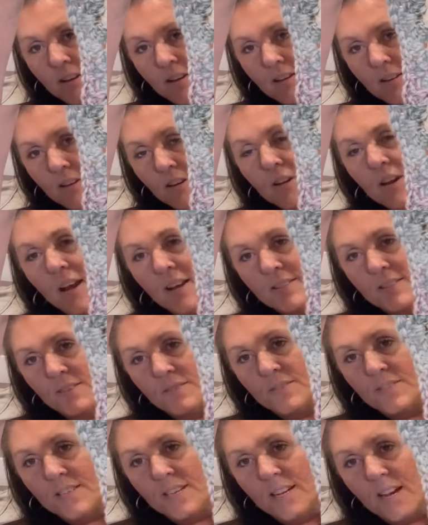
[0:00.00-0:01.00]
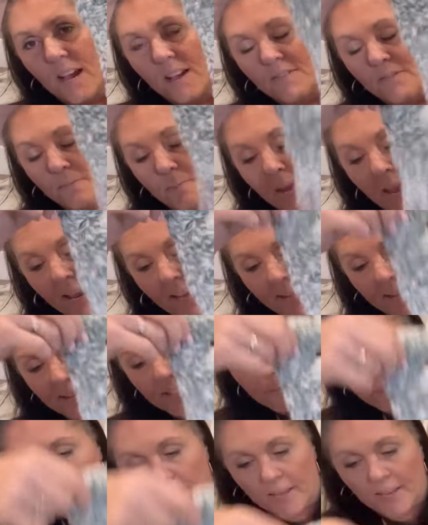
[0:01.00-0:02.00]
You guys have seen, I've made this
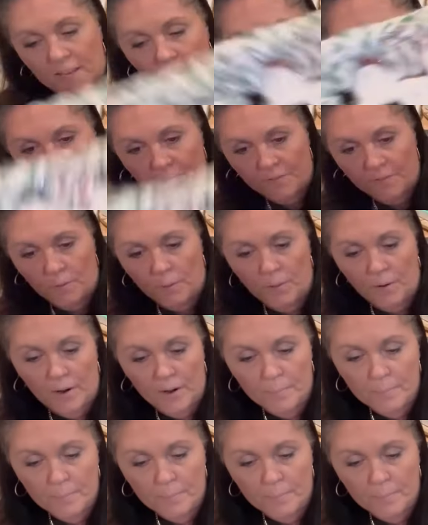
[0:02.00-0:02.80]
blanket before,